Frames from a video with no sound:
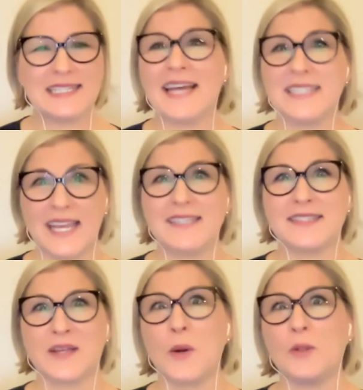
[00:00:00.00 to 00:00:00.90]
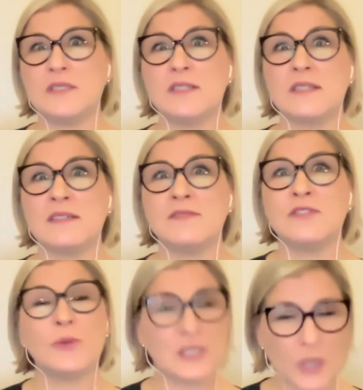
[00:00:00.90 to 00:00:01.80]
that takes the cold
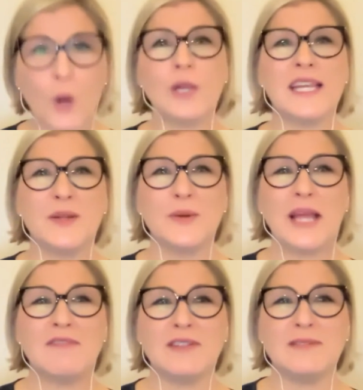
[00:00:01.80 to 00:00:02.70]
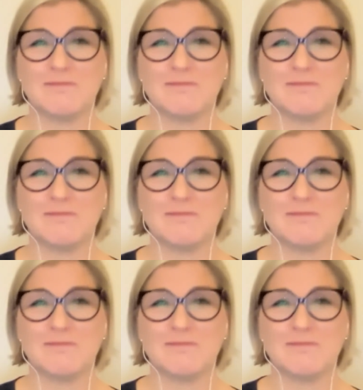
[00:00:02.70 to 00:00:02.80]
to a totally new level.